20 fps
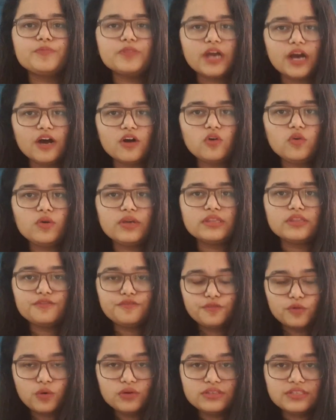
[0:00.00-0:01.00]
Now, in
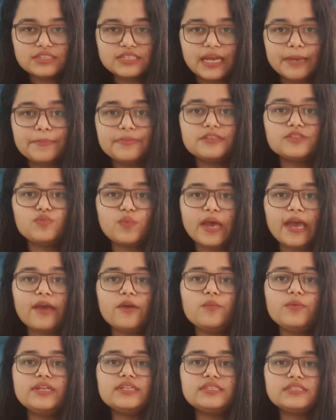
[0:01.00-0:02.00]
the fourth step is
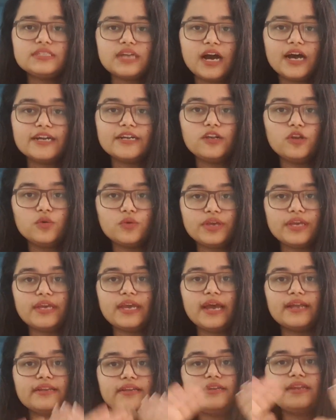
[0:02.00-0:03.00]
where we start
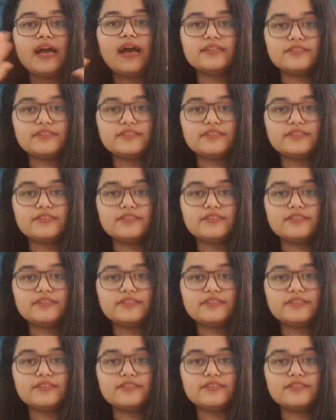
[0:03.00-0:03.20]
looking at it